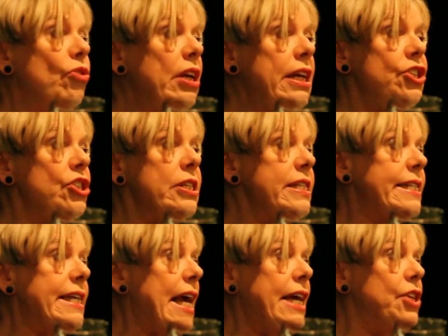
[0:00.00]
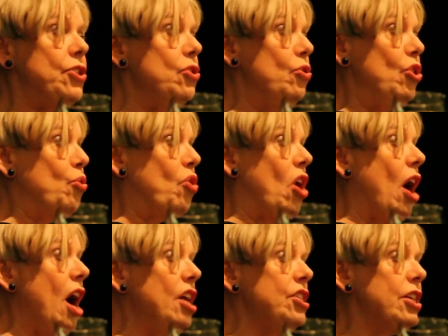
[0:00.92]
religions say, too, you
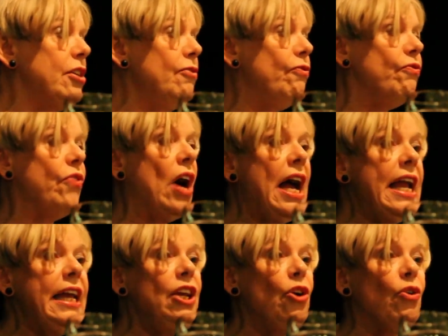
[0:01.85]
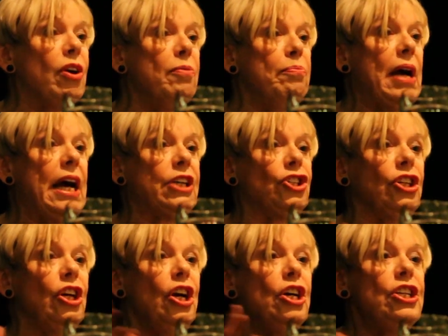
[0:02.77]
can't confine your
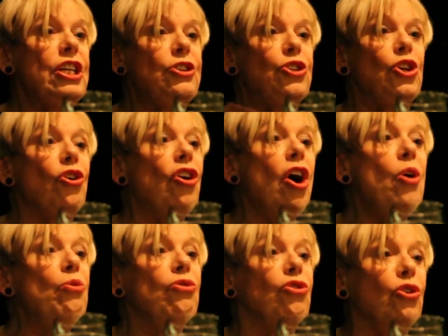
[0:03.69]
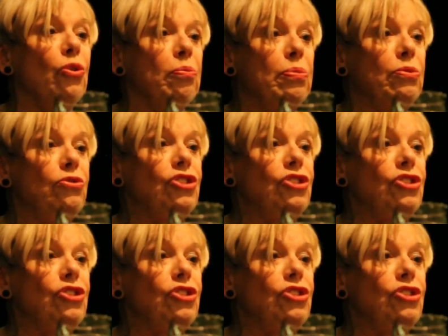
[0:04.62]
compassion to your own group.